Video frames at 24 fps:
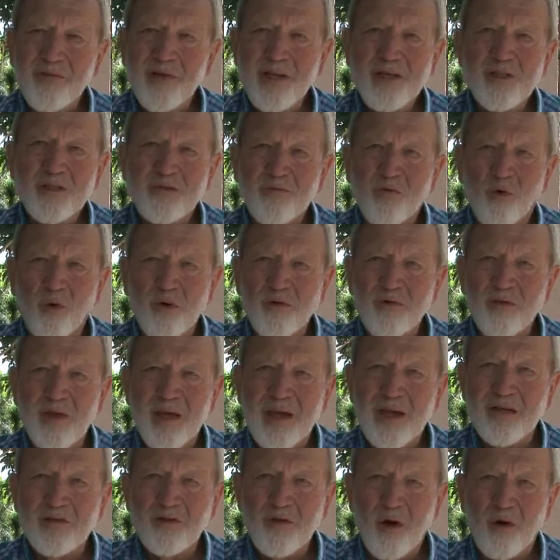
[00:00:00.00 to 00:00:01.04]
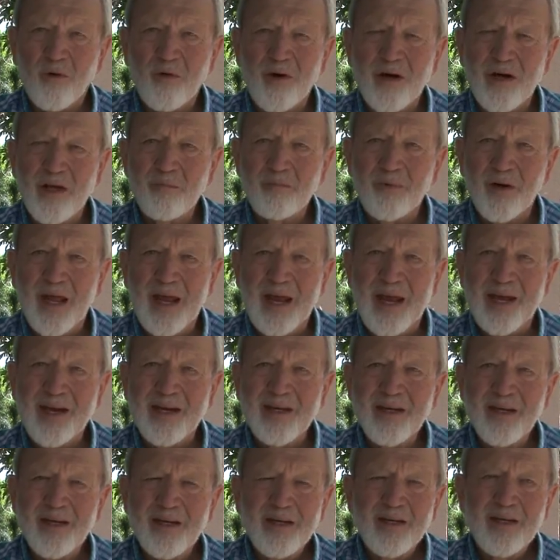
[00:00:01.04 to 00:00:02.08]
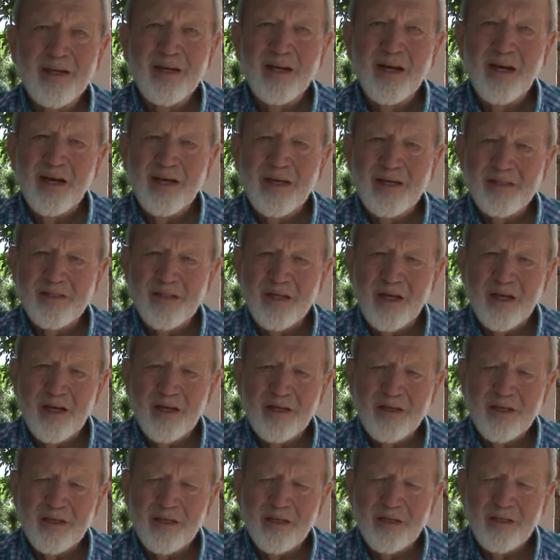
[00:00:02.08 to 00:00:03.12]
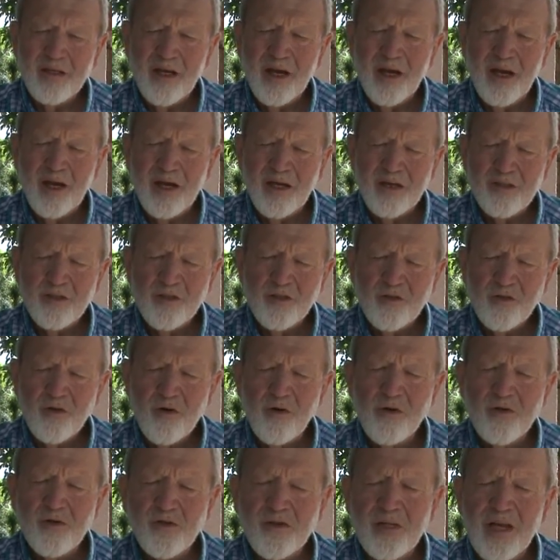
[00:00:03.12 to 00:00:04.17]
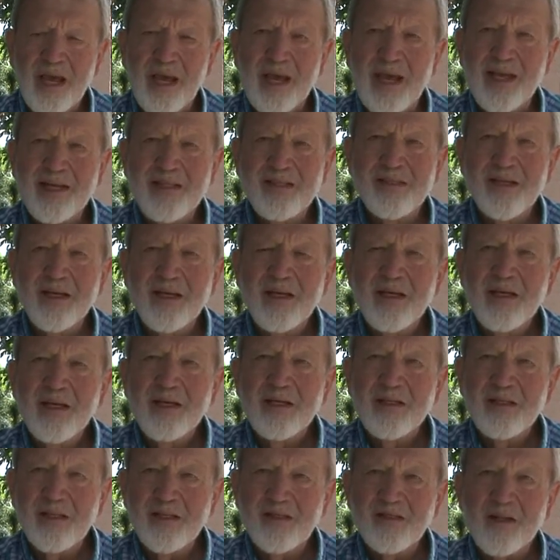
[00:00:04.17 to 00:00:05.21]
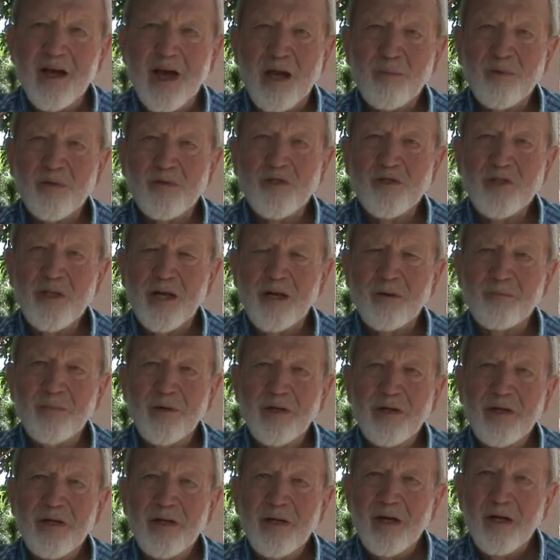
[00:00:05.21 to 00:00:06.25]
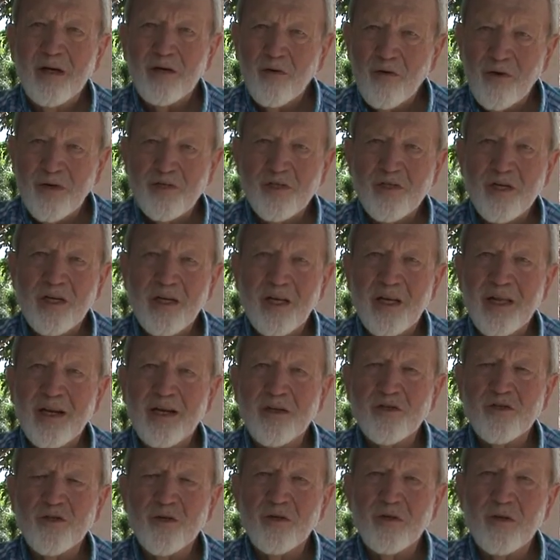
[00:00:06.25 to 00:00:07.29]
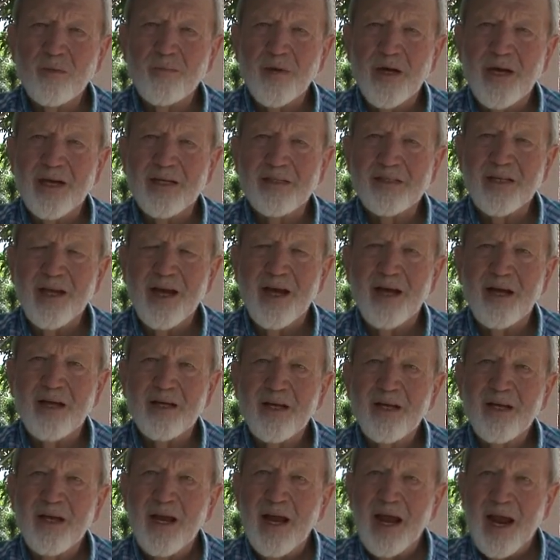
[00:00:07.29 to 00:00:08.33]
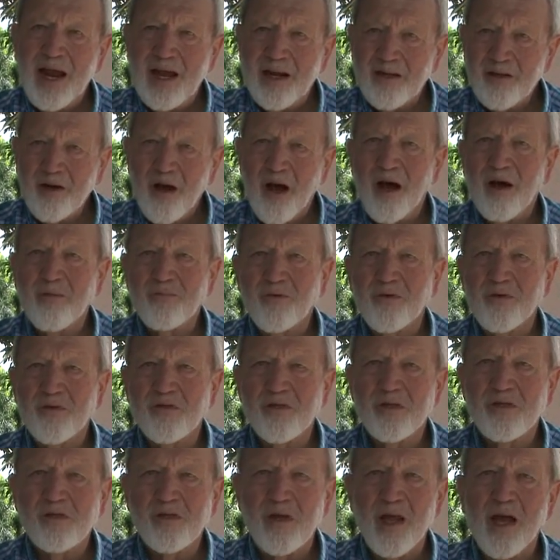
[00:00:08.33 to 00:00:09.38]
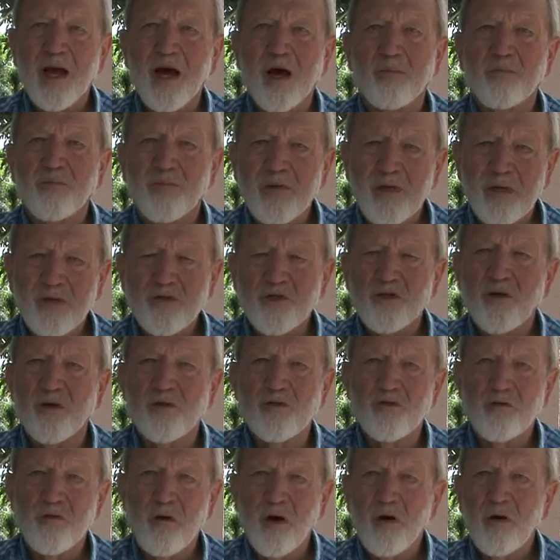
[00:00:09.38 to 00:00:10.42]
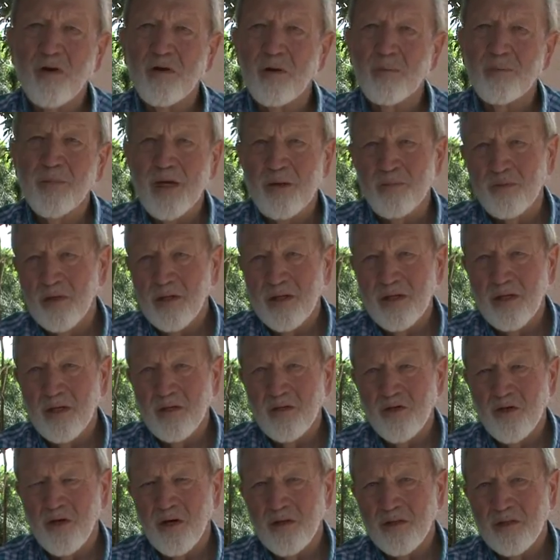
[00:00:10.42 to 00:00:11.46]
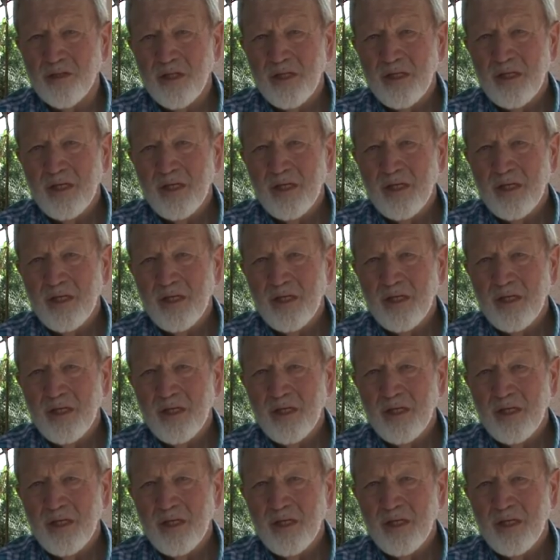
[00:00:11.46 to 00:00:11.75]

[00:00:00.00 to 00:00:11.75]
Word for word: these 4 things already planned, is crusades, discipleship, Christian literature to pass out, and conferences to help the church grow and the people in the church.